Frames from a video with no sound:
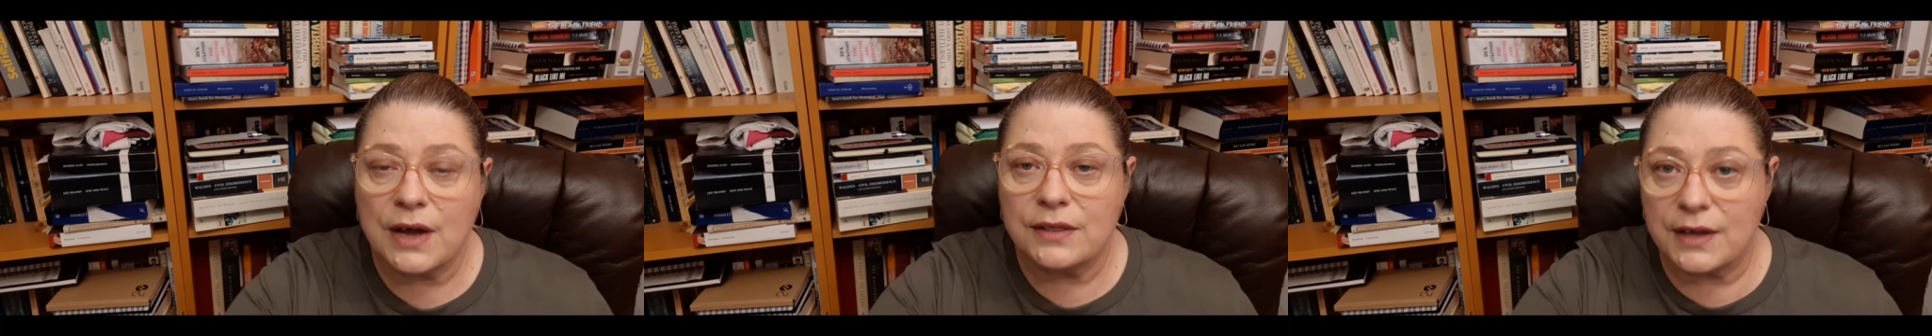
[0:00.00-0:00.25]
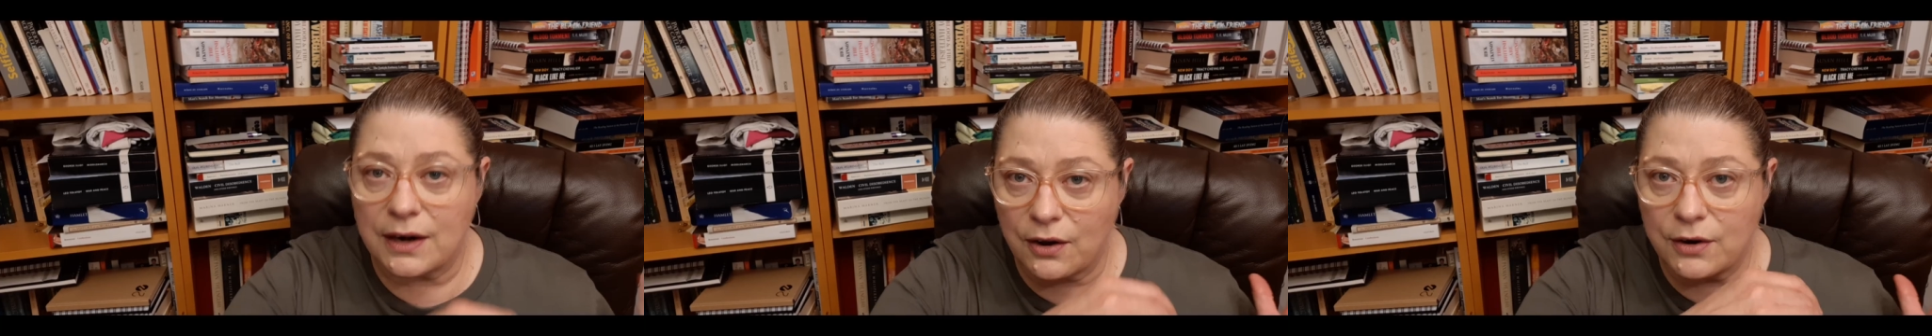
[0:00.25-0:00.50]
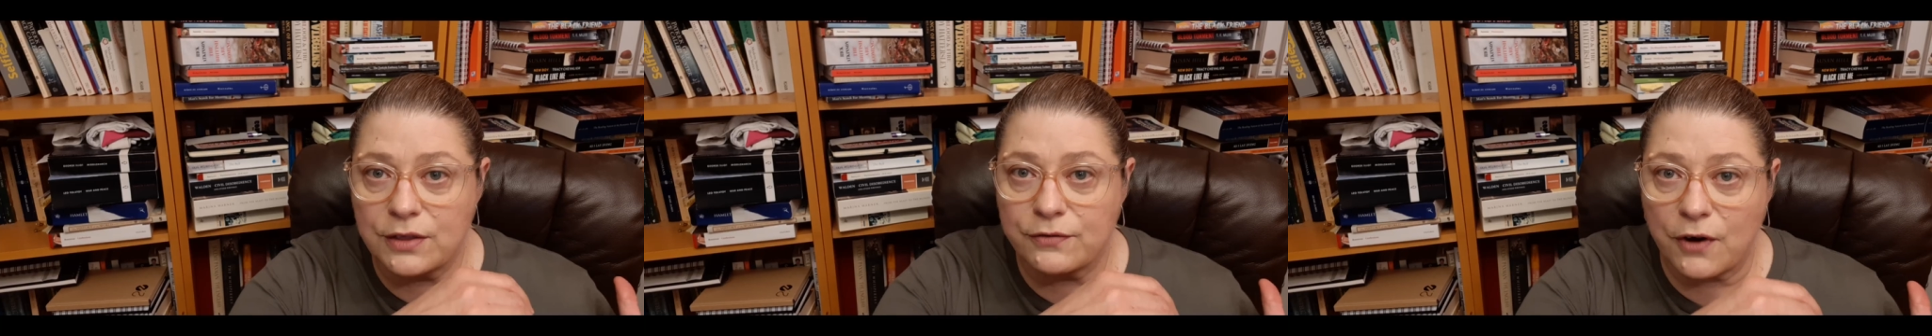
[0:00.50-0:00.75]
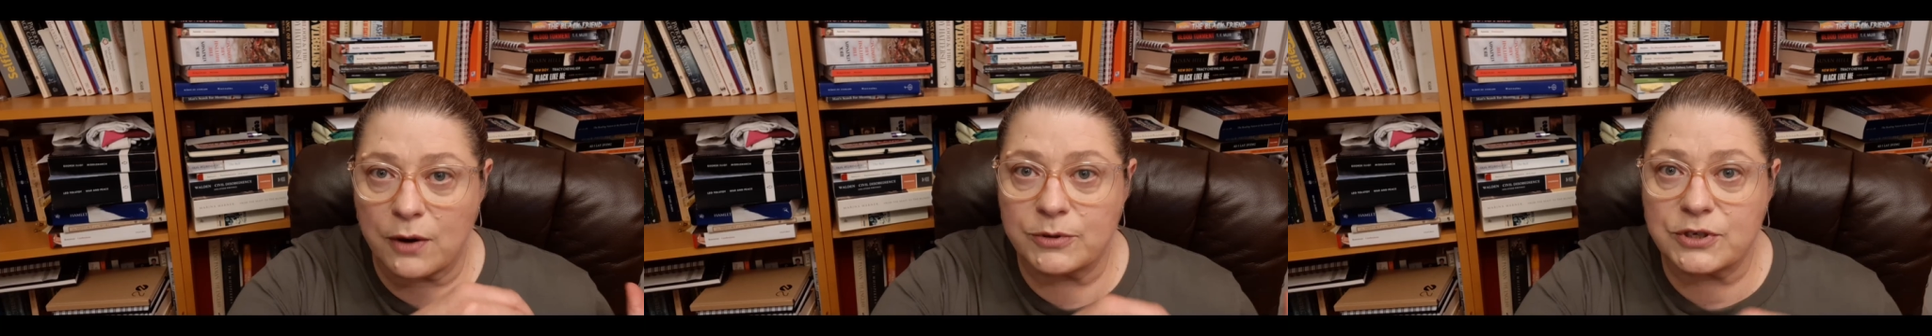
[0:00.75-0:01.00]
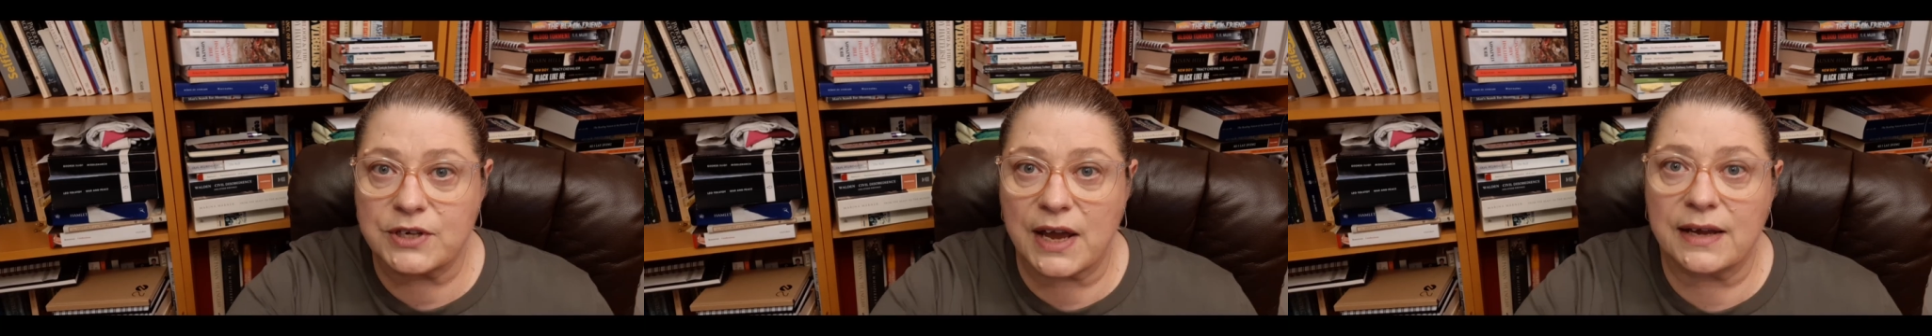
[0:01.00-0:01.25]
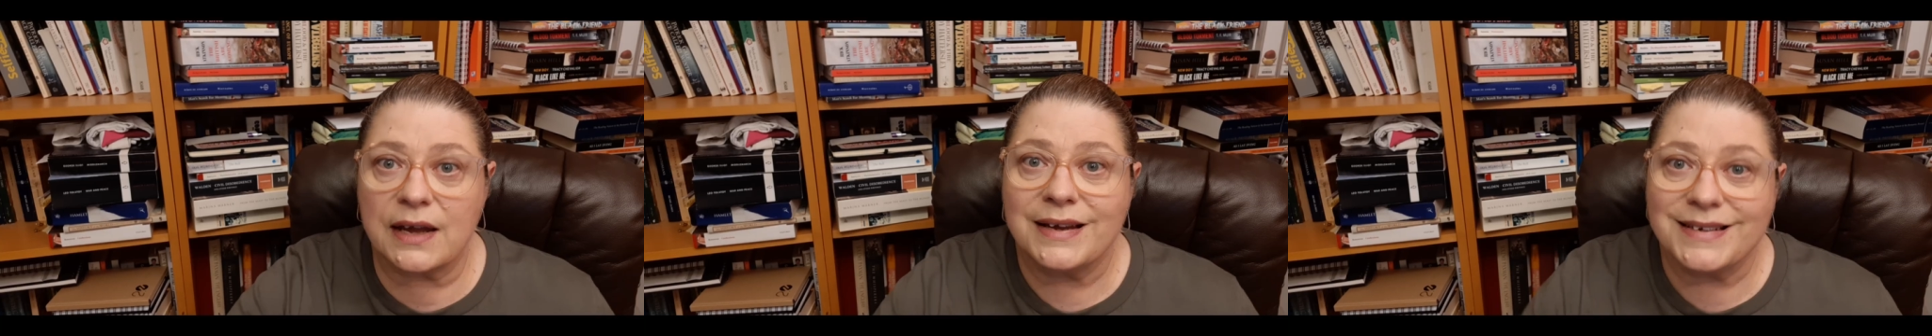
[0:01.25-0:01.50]
that a lot of the farmers
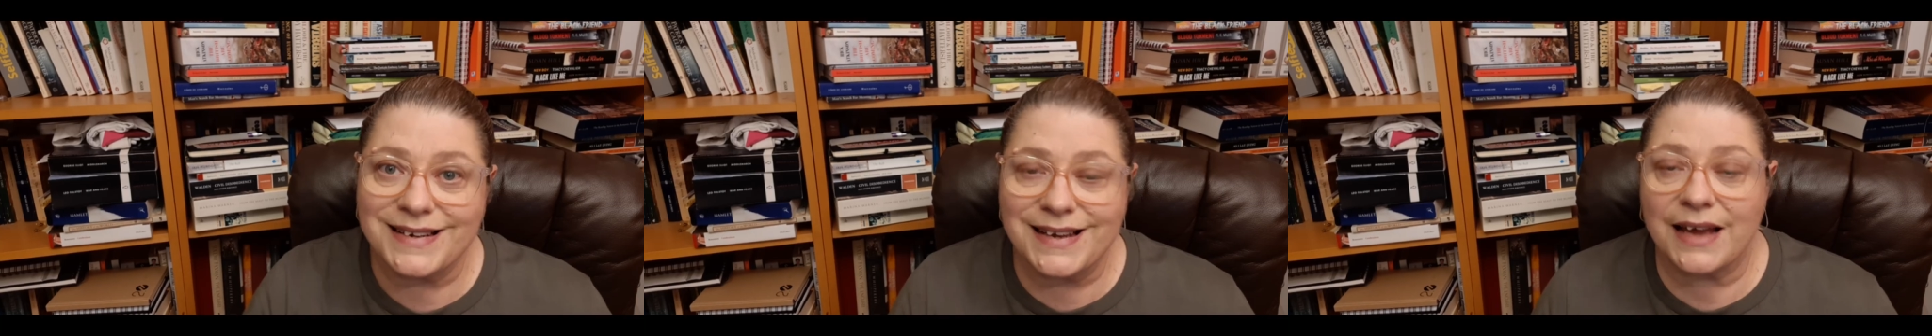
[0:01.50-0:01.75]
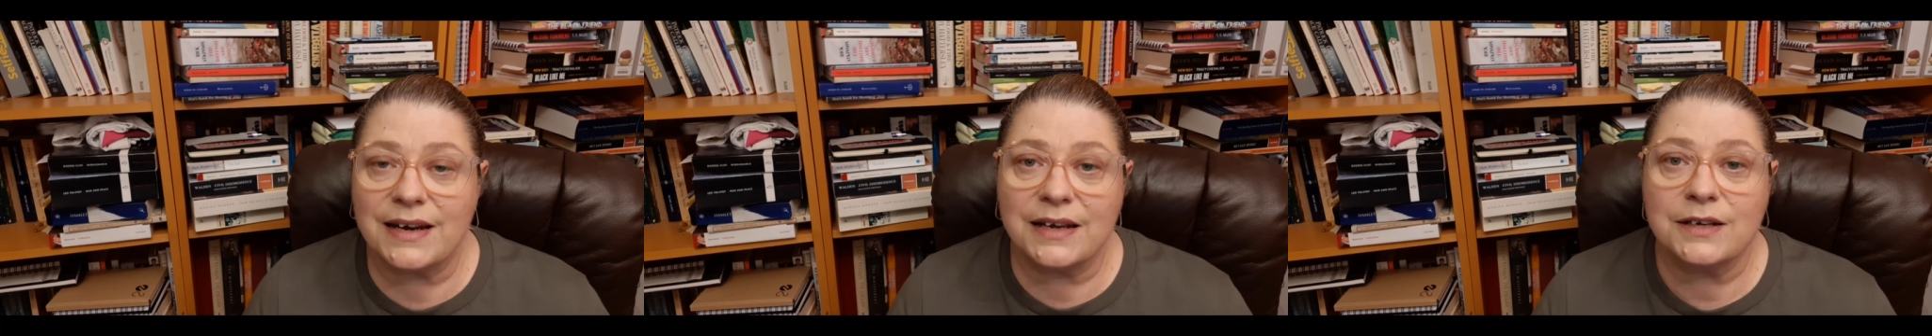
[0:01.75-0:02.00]
take to get